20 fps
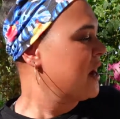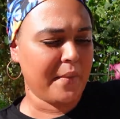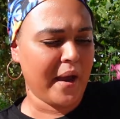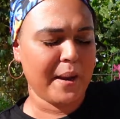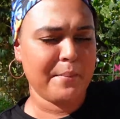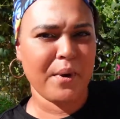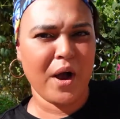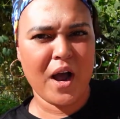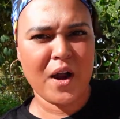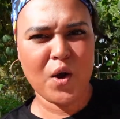I
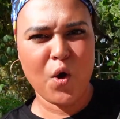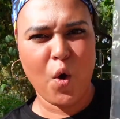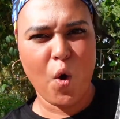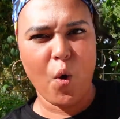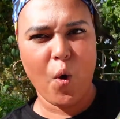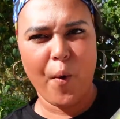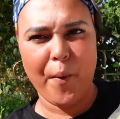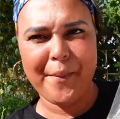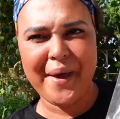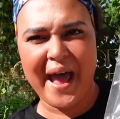bought a
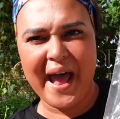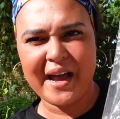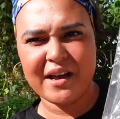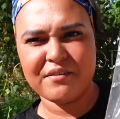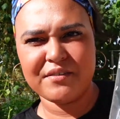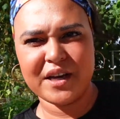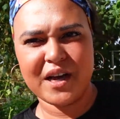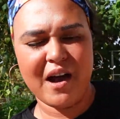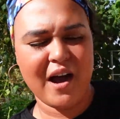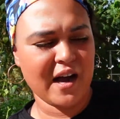whole bag
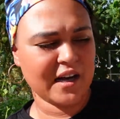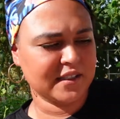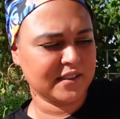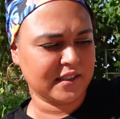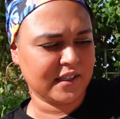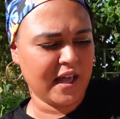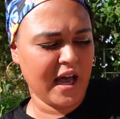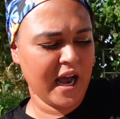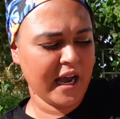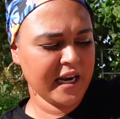of it
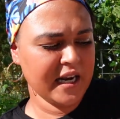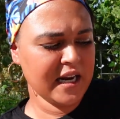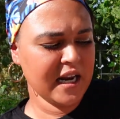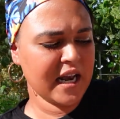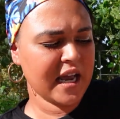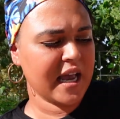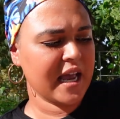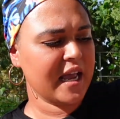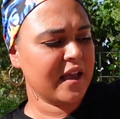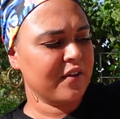online,
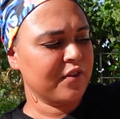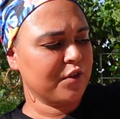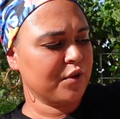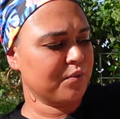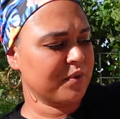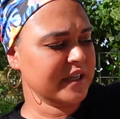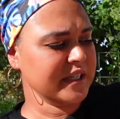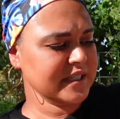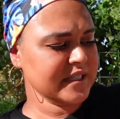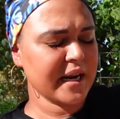and the
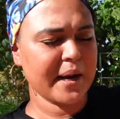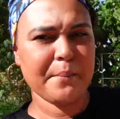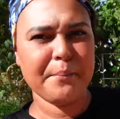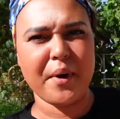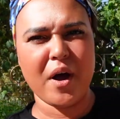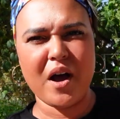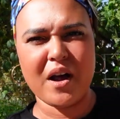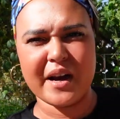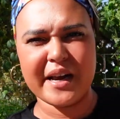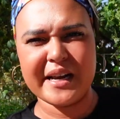reason I
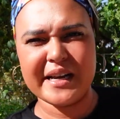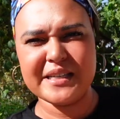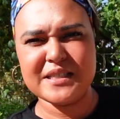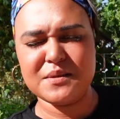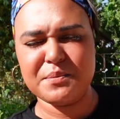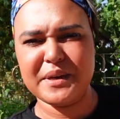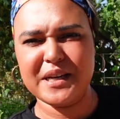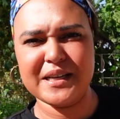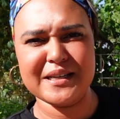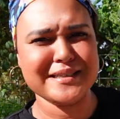bought it
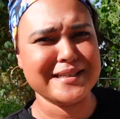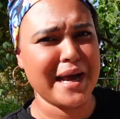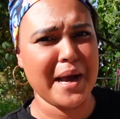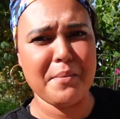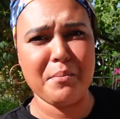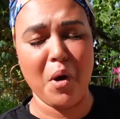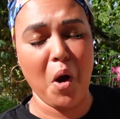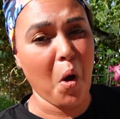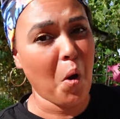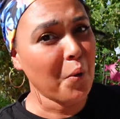is because
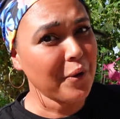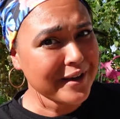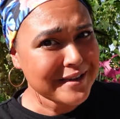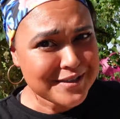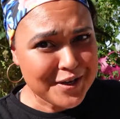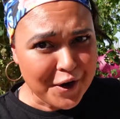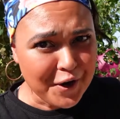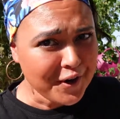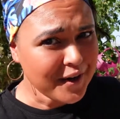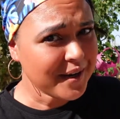I'm
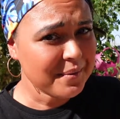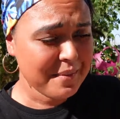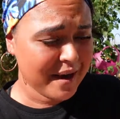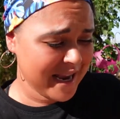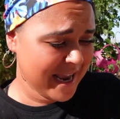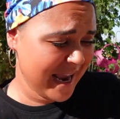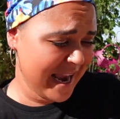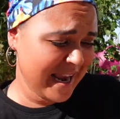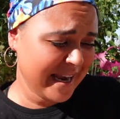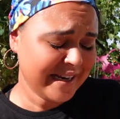always hurting my
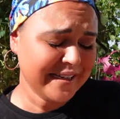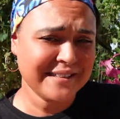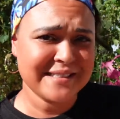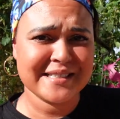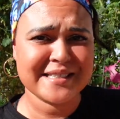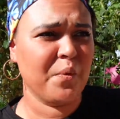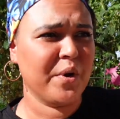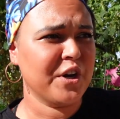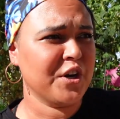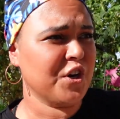
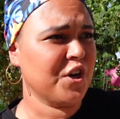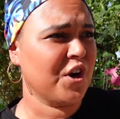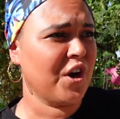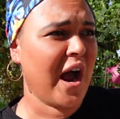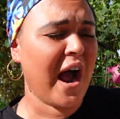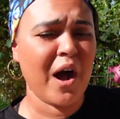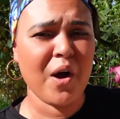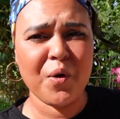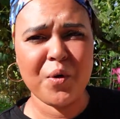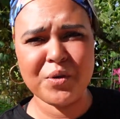hands when you're
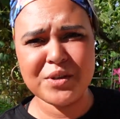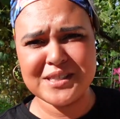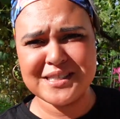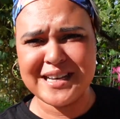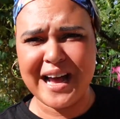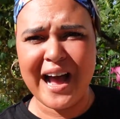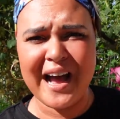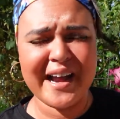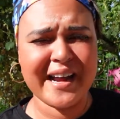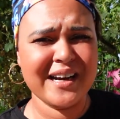
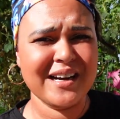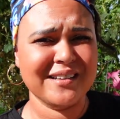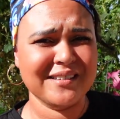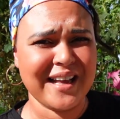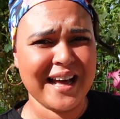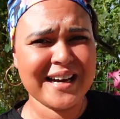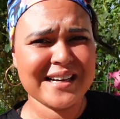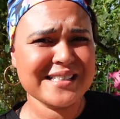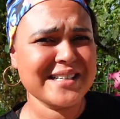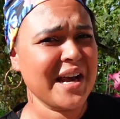outside. A
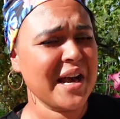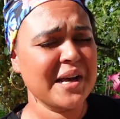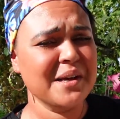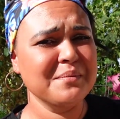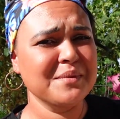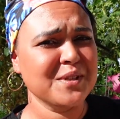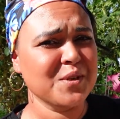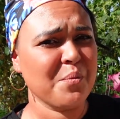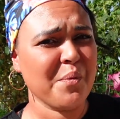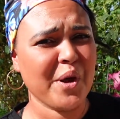lot of
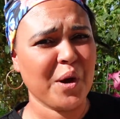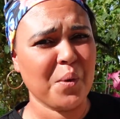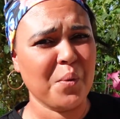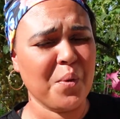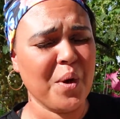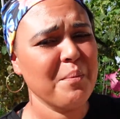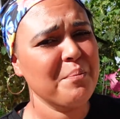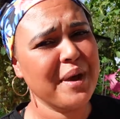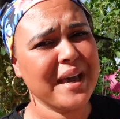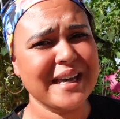times, no matter
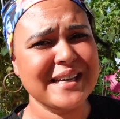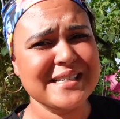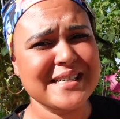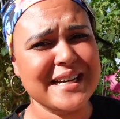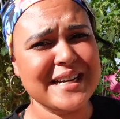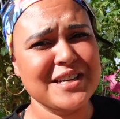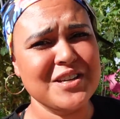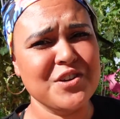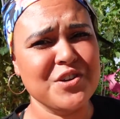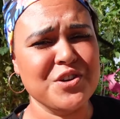what
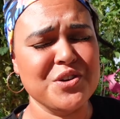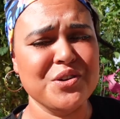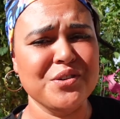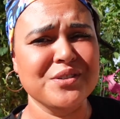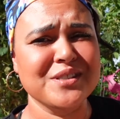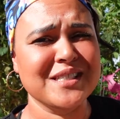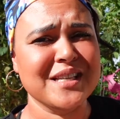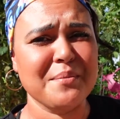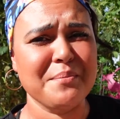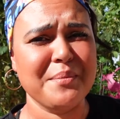Band-Aid you
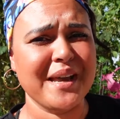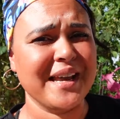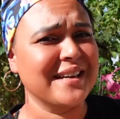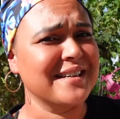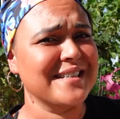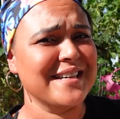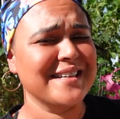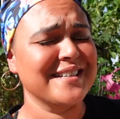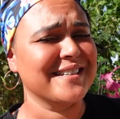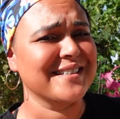use, the
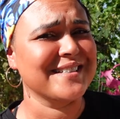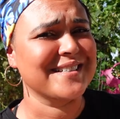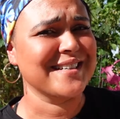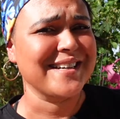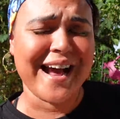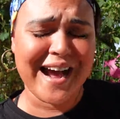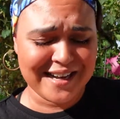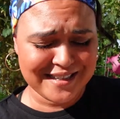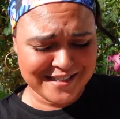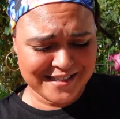Band-Aid does
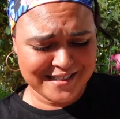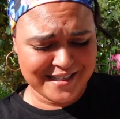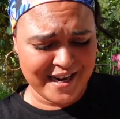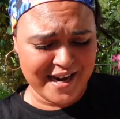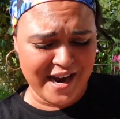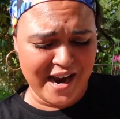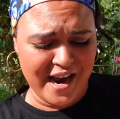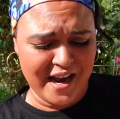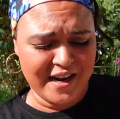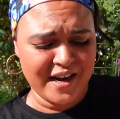not
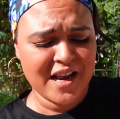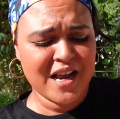stay on.